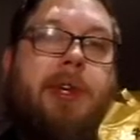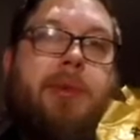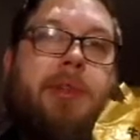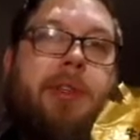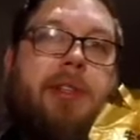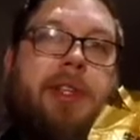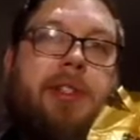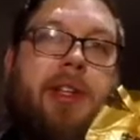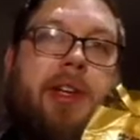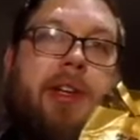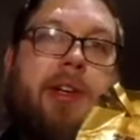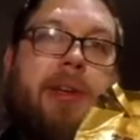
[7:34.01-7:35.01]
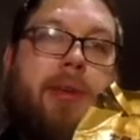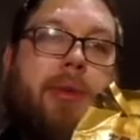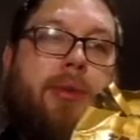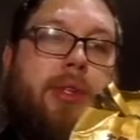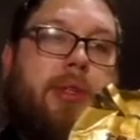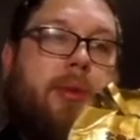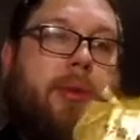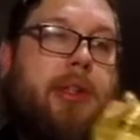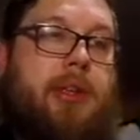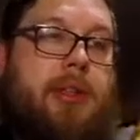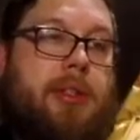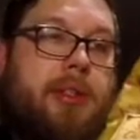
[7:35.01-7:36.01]
I wonder if that's like a grocery store that
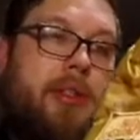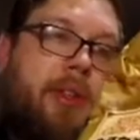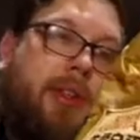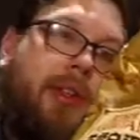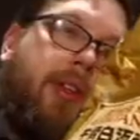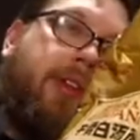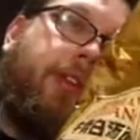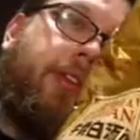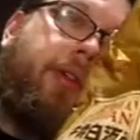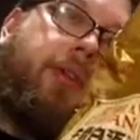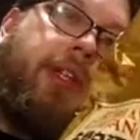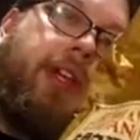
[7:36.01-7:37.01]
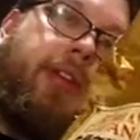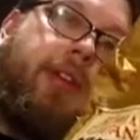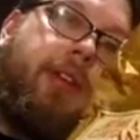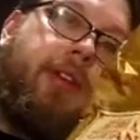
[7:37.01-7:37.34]
it's sold at.